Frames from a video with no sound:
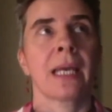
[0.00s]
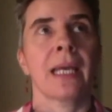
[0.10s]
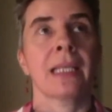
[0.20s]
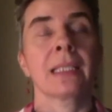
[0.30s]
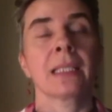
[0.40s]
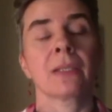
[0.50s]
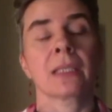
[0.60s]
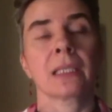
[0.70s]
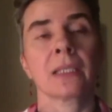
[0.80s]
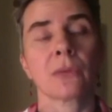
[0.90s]
And it is a
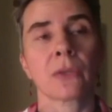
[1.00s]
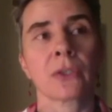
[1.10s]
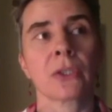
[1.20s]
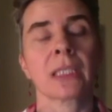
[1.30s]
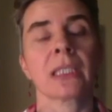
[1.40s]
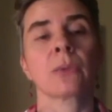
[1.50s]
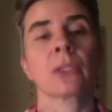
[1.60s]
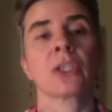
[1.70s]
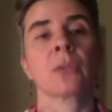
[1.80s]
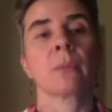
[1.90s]
state of consciousness
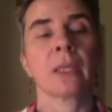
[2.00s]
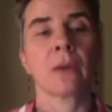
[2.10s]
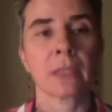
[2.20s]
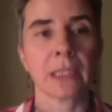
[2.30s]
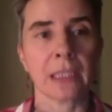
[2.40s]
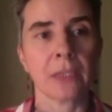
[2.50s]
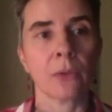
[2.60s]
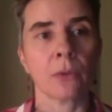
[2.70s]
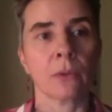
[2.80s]
which is beyond ego,